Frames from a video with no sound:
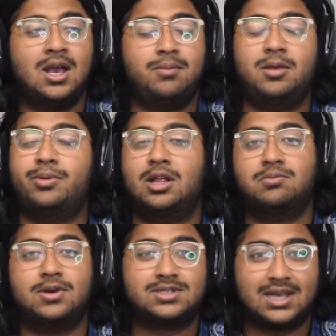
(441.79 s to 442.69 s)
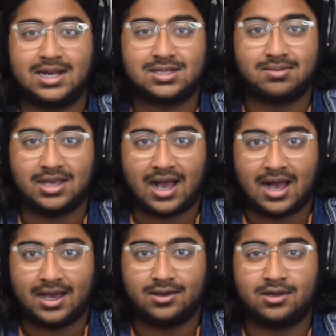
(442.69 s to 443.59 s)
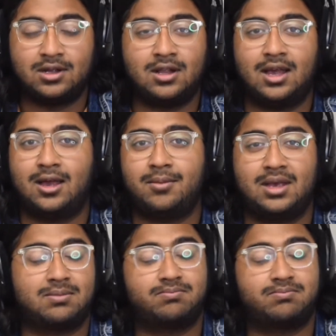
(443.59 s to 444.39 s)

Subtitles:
People on both sides of the aisle,